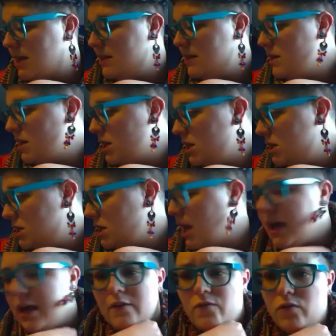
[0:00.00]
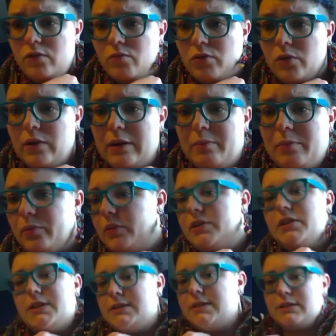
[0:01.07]
And then I have one more whip,
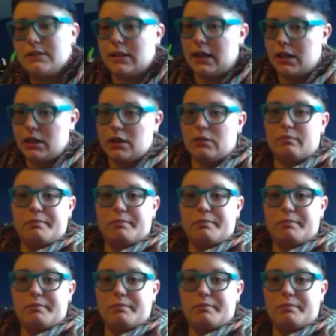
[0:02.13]
which is like